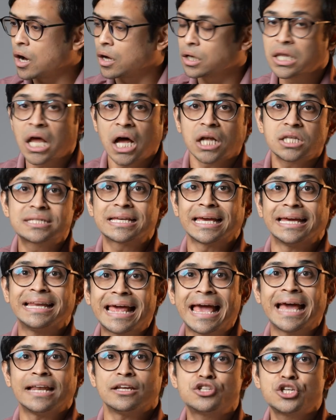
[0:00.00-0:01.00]
uh, large scale
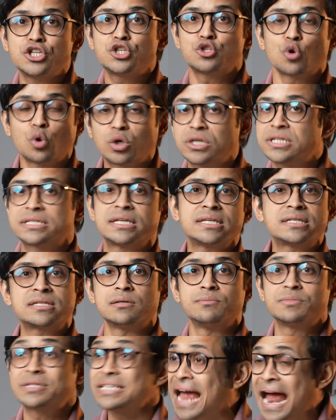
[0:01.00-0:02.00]
energy storage
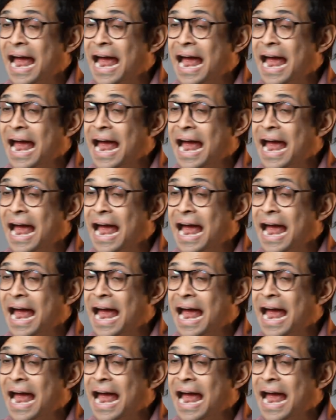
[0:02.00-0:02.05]
systems,